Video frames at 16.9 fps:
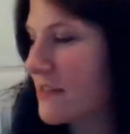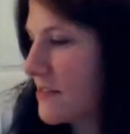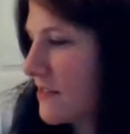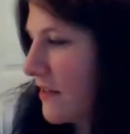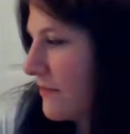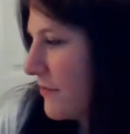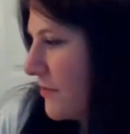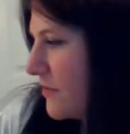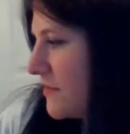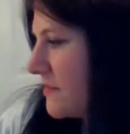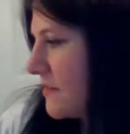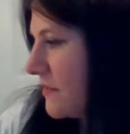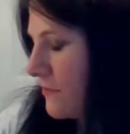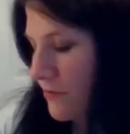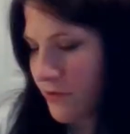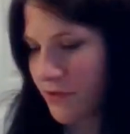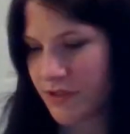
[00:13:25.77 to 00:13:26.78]
It's not very
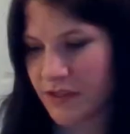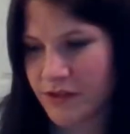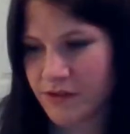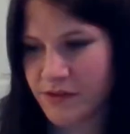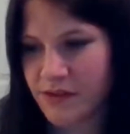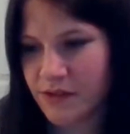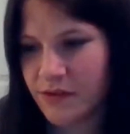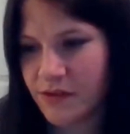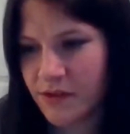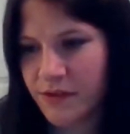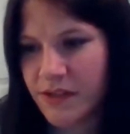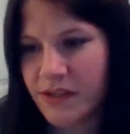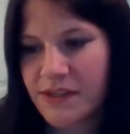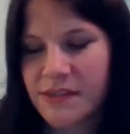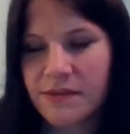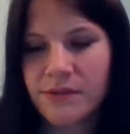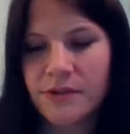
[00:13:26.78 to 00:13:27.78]
silvery though, so I don't
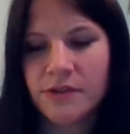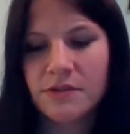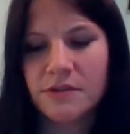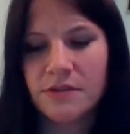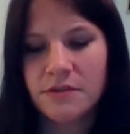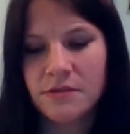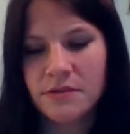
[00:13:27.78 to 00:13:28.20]
think it's silver.